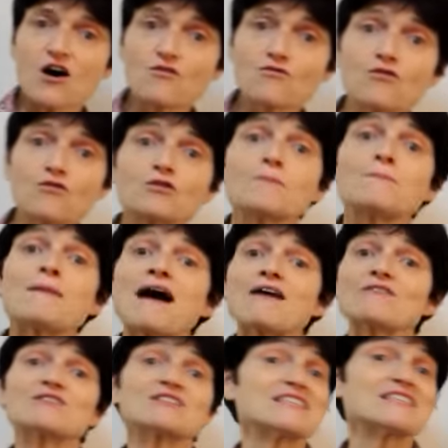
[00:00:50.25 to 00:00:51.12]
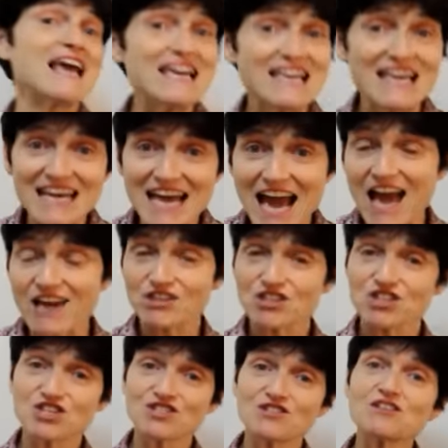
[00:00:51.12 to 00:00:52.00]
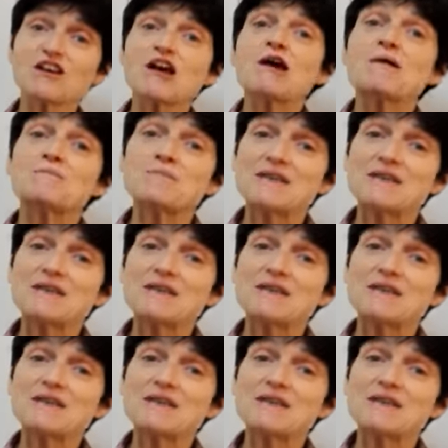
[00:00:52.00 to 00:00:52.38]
are all about taking action,